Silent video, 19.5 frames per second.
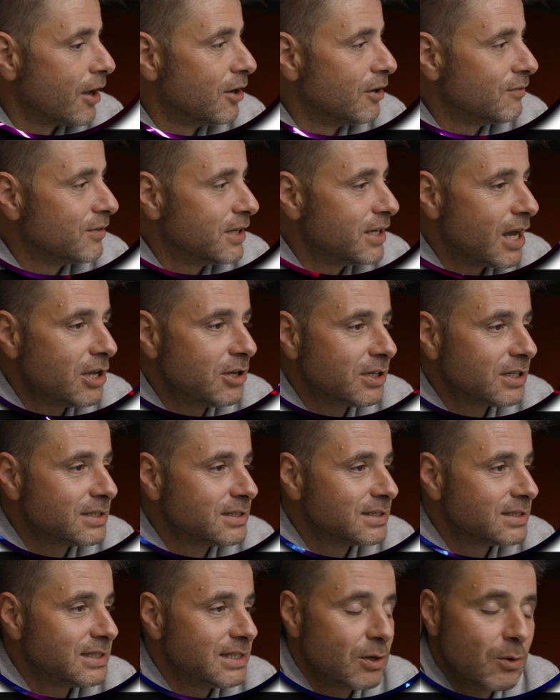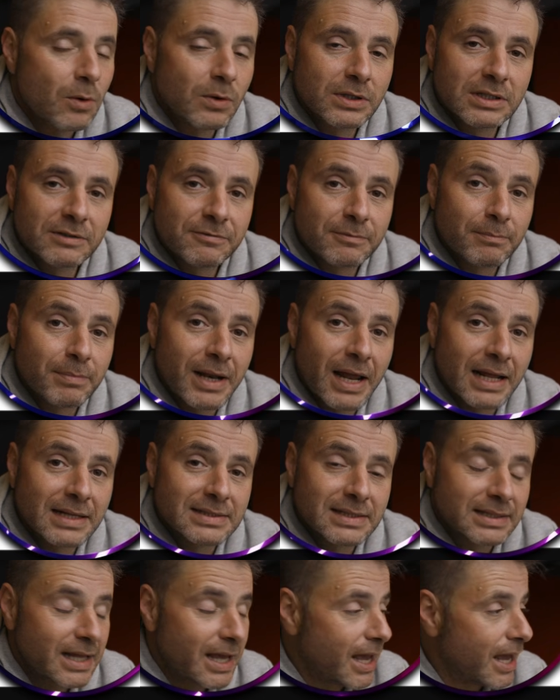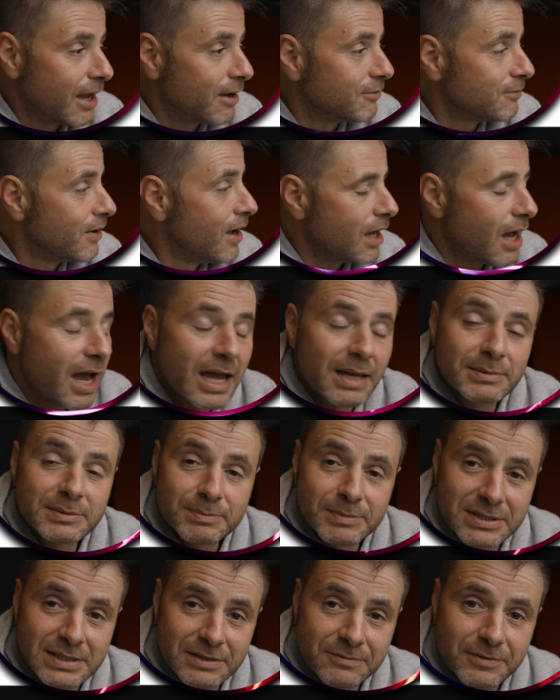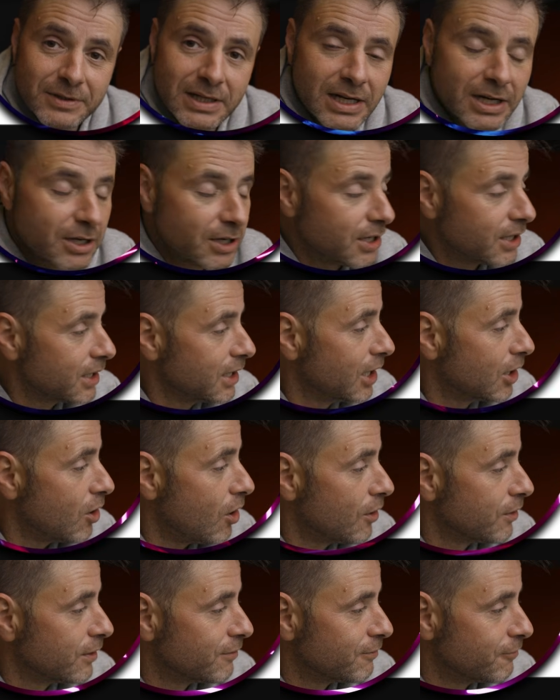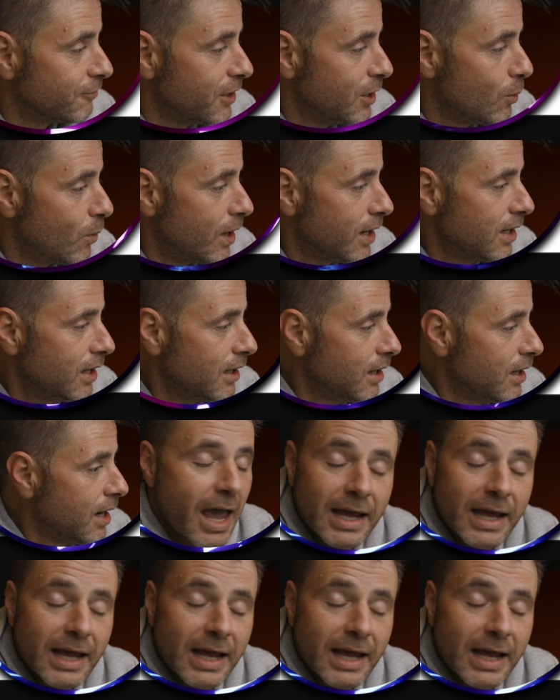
And over here, you can see all the different plans that they have. I am specifically going to click on the free one.